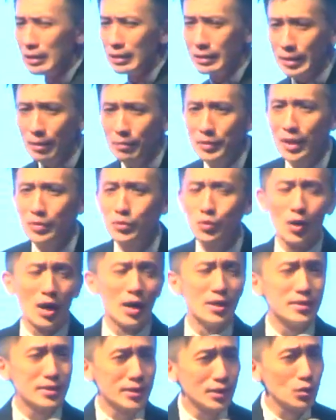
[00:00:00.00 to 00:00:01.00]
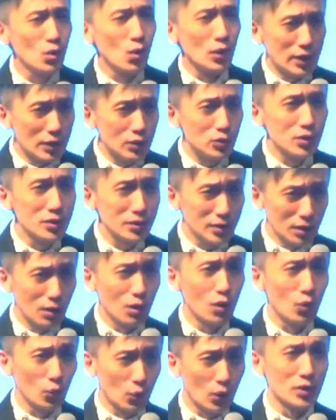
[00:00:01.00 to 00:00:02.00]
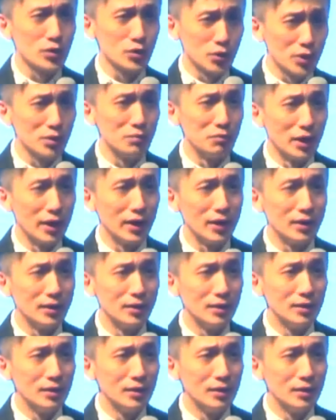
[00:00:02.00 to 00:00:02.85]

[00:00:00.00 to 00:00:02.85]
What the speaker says: Sometimes you answer your agents a lot of questions, right?